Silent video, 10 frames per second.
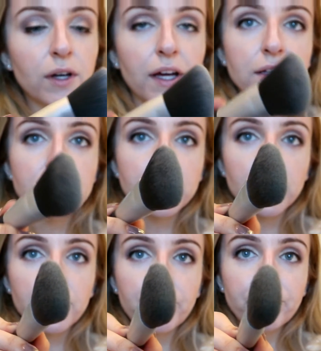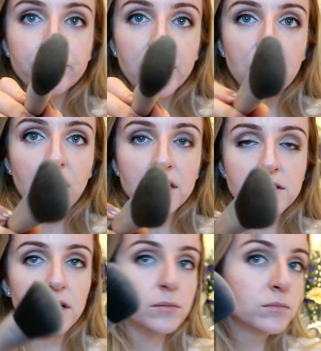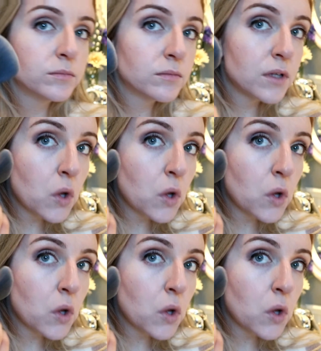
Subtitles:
Okay, so I got some.